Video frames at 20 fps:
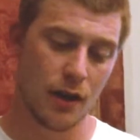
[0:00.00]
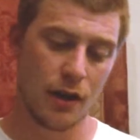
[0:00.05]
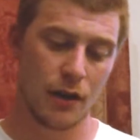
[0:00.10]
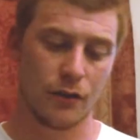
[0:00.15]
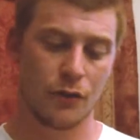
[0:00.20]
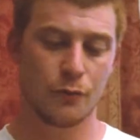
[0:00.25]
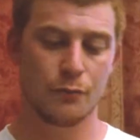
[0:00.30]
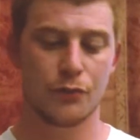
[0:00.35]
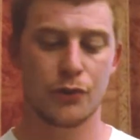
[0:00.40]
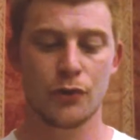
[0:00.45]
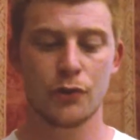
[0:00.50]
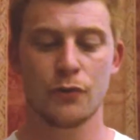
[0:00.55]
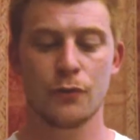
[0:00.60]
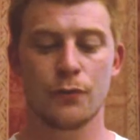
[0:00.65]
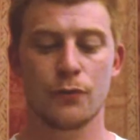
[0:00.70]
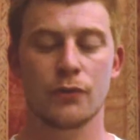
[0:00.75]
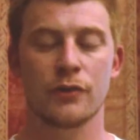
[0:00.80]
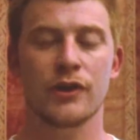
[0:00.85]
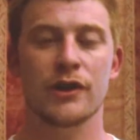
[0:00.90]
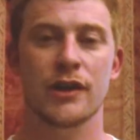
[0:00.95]
They're
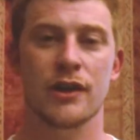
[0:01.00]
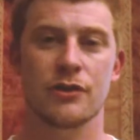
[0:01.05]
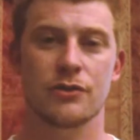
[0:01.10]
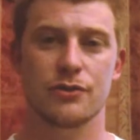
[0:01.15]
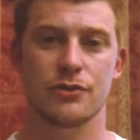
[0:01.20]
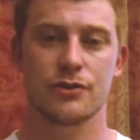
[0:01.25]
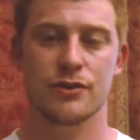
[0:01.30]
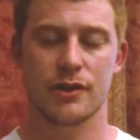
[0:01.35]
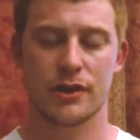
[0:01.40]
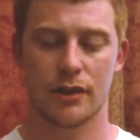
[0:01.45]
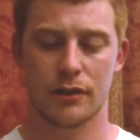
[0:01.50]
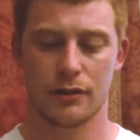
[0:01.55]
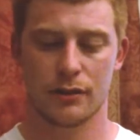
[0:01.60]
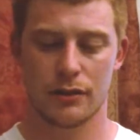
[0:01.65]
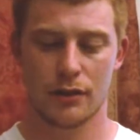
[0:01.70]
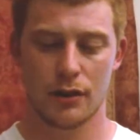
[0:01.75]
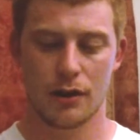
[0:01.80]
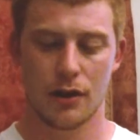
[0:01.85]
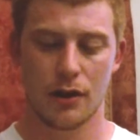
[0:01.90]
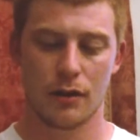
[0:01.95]
beautiful and interesting,
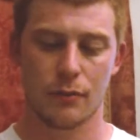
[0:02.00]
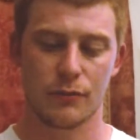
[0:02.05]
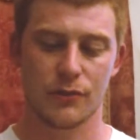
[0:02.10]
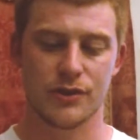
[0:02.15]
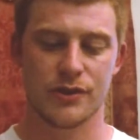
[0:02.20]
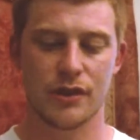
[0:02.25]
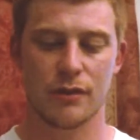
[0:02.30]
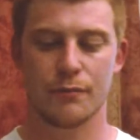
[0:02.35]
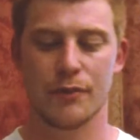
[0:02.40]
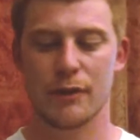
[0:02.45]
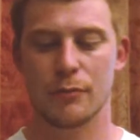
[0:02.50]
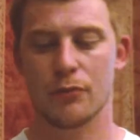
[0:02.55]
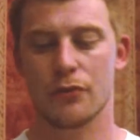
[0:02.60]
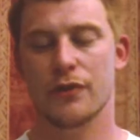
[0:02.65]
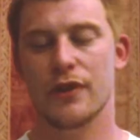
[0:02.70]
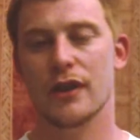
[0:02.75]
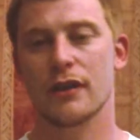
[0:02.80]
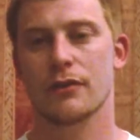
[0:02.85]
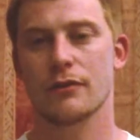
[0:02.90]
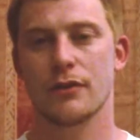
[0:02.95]
but some people
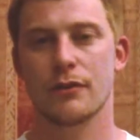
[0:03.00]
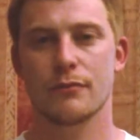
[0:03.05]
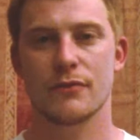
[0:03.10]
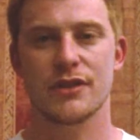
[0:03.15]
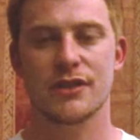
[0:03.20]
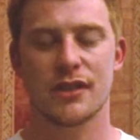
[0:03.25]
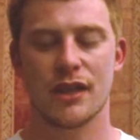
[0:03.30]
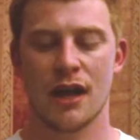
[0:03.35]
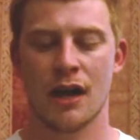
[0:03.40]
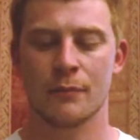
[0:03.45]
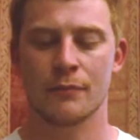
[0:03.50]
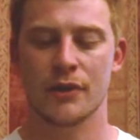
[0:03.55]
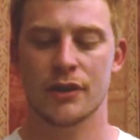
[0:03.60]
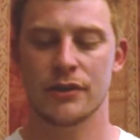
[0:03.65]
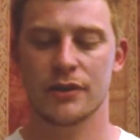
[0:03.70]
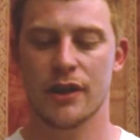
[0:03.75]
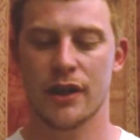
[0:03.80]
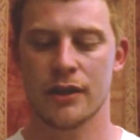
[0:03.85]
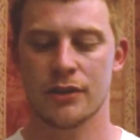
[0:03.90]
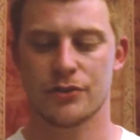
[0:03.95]
think of them as slimy
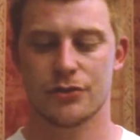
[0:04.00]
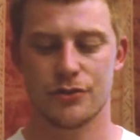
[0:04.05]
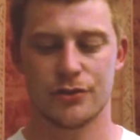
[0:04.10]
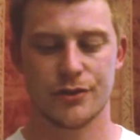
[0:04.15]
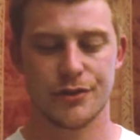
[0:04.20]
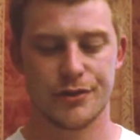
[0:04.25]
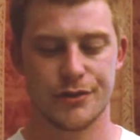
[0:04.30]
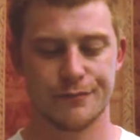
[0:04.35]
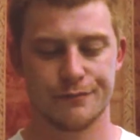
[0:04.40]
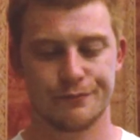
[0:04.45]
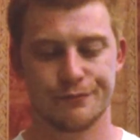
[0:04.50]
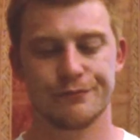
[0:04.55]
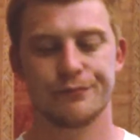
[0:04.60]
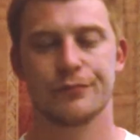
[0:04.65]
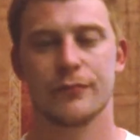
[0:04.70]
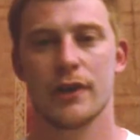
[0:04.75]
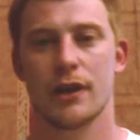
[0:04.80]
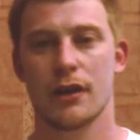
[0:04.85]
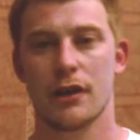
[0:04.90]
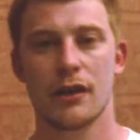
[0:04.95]
and dangerous.
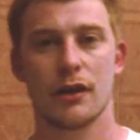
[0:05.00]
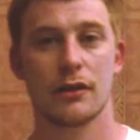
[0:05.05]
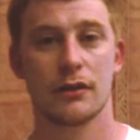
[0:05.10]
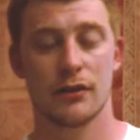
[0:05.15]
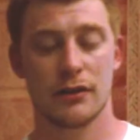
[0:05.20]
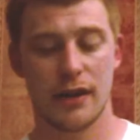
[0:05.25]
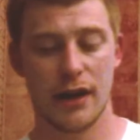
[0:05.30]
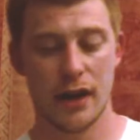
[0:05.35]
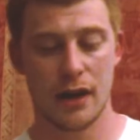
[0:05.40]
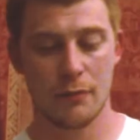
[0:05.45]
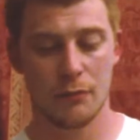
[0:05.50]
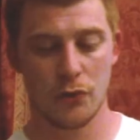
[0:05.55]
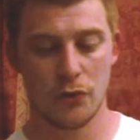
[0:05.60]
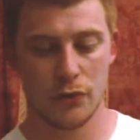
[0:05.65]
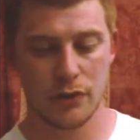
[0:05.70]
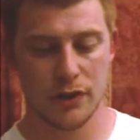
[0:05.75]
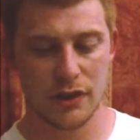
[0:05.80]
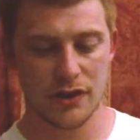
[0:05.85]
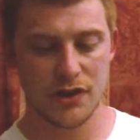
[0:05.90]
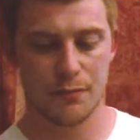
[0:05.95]
Today I'm
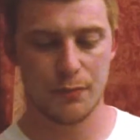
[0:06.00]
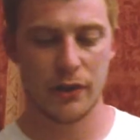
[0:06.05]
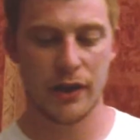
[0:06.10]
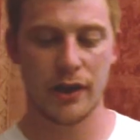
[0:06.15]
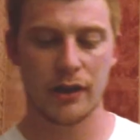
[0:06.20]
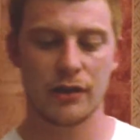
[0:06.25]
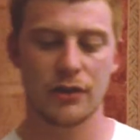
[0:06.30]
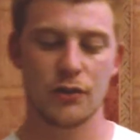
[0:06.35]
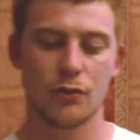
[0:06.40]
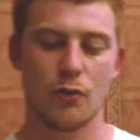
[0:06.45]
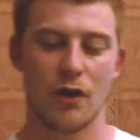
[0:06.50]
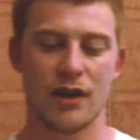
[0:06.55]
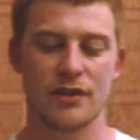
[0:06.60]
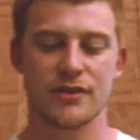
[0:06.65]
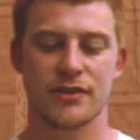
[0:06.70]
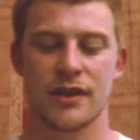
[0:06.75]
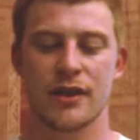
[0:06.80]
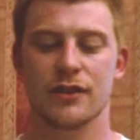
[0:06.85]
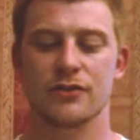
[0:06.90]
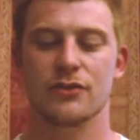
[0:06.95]
going to explain to you why
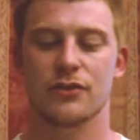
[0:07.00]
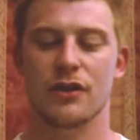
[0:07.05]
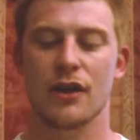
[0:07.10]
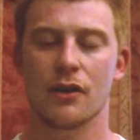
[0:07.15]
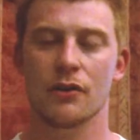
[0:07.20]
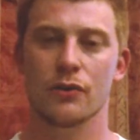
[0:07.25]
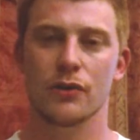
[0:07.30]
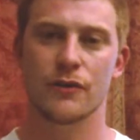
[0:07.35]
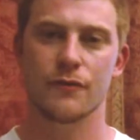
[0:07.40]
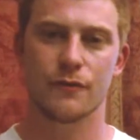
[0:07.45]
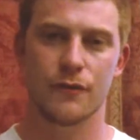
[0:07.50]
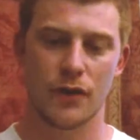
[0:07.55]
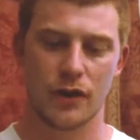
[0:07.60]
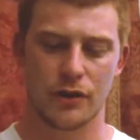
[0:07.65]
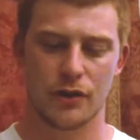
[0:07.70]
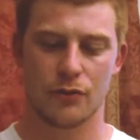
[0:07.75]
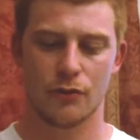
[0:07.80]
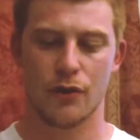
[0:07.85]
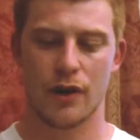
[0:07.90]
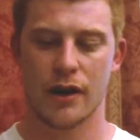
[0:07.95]
snakes are not only fun
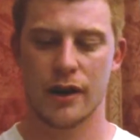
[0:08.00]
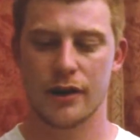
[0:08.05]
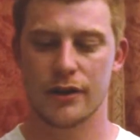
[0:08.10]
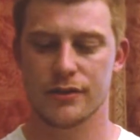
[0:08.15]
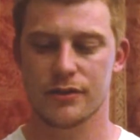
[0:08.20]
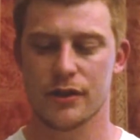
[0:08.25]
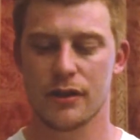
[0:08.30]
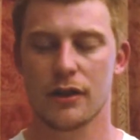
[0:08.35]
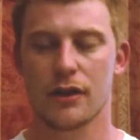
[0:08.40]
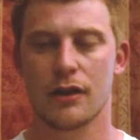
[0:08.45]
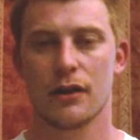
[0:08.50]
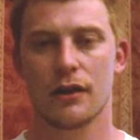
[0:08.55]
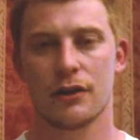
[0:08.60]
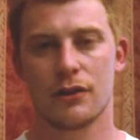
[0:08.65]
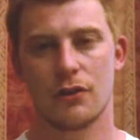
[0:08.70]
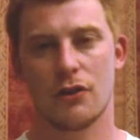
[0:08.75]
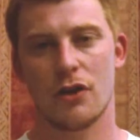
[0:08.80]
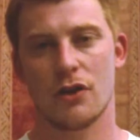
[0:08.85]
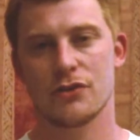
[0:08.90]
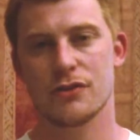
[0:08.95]
to raise,
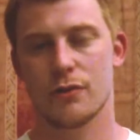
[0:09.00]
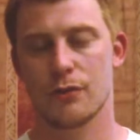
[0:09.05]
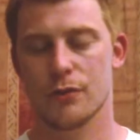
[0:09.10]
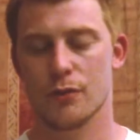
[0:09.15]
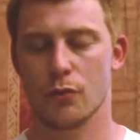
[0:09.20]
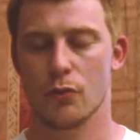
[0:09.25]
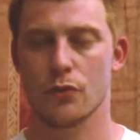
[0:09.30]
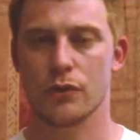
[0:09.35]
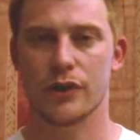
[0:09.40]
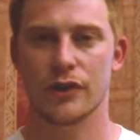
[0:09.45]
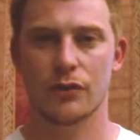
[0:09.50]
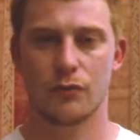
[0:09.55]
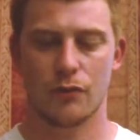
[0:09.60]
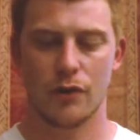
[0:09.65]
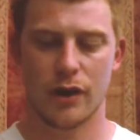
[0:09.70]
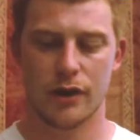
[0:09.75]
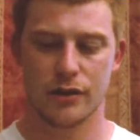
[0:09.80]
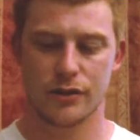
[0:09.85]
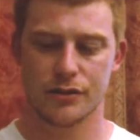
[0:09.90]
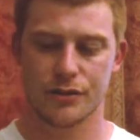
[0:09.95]
they're also rewarding to
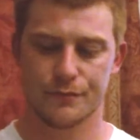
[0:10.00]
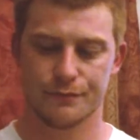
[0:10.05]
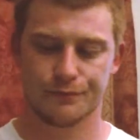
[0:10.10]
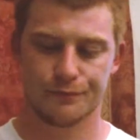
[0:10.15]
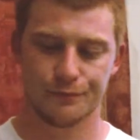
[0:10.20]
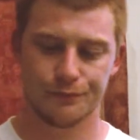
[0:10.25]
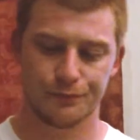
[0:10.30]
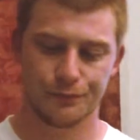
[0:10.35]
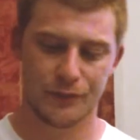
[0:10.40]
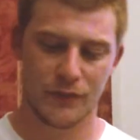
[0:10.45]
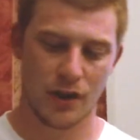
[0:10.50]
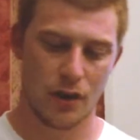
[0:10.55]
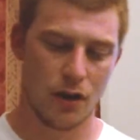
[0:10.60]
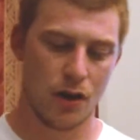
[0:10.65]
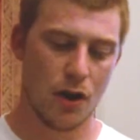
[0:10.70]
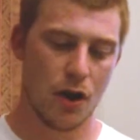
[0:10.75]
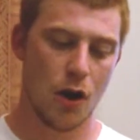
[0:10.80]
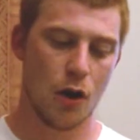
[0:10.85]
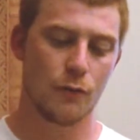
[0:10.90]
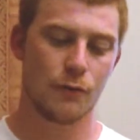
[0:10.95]
raise.
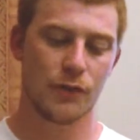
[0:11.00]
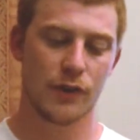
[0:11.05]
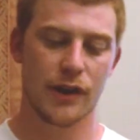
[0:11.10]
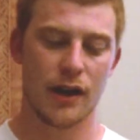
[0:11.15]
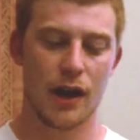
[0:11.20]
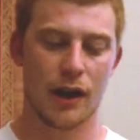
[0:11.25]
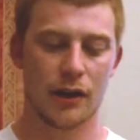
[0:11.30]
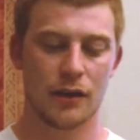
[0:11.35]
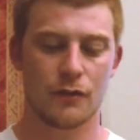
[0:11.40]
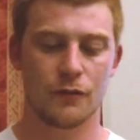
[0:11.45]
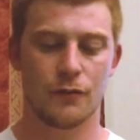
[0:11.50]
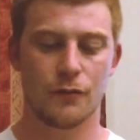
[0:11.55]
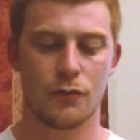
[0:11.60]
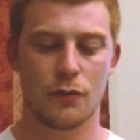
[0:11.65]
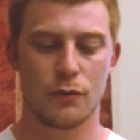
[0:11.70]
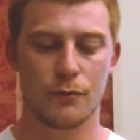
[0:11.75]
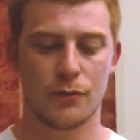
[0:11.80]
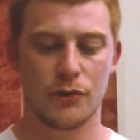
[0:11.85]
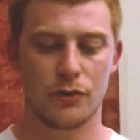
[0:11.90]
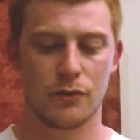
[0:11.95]
Hopefully I can
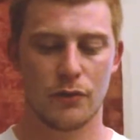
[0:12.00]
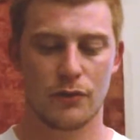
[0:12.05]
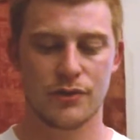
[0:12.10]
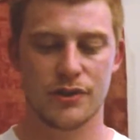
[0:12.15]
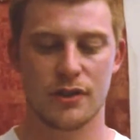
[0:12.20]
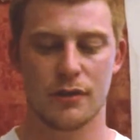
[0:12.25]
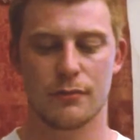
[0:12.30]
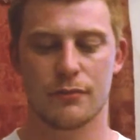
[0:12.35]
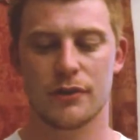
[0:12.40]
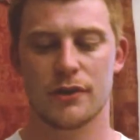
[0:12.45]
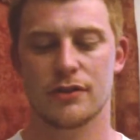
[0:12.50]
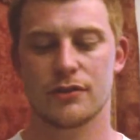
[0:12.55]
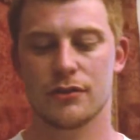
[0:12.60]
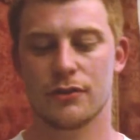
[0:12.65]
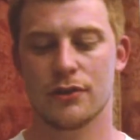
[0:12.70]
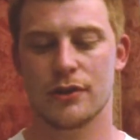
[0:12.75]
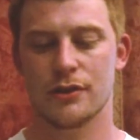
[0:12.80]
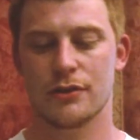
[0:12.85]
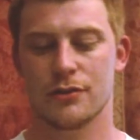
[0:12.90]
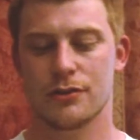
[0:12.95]
inform you on some of these
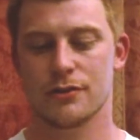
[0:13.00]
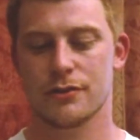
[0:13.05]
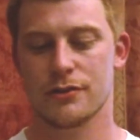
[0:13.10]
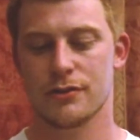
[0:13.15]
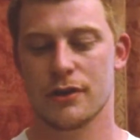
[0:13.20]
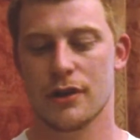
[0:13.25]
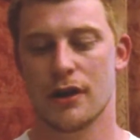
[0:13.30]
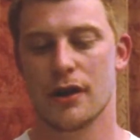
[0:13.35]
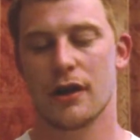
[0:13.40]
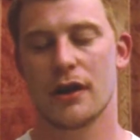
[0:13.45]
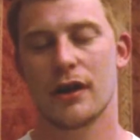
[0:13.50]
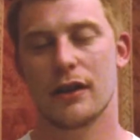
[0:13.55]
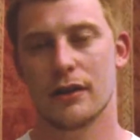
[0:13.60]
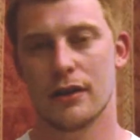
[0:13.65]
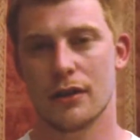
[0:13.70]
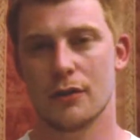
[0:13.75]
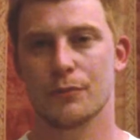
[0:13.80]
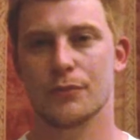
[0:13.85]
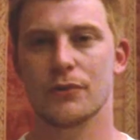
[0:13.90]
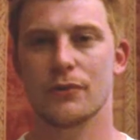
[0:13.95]
creatures and
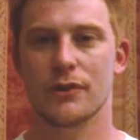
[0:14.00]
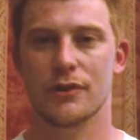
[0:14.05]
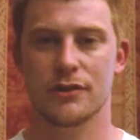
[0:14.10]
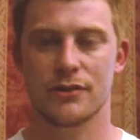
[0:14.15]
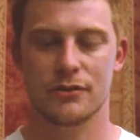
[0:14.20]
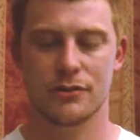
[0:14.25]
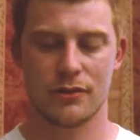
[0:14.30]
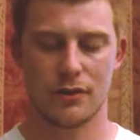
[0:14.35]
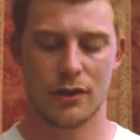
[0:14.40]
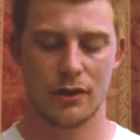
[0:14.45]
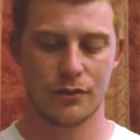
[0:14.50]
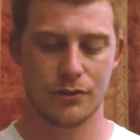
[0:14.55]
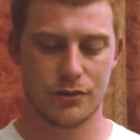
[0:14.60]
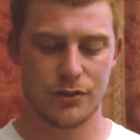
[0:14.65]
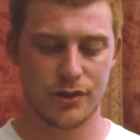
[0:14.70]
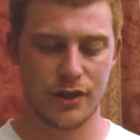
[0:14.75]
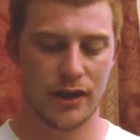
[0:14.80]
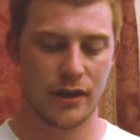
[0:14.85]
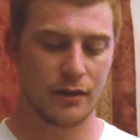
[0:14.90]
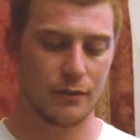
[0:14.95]
help you
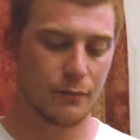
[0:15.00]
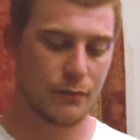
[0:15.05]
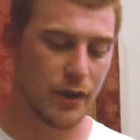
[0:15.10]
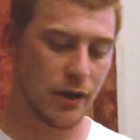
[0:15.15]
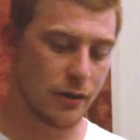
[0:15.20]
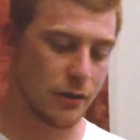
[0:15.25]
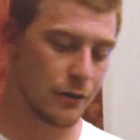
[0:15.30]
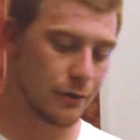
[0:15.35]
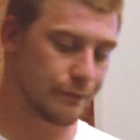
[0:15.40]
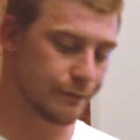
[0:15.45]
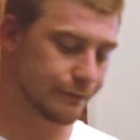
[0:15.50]
understand them better.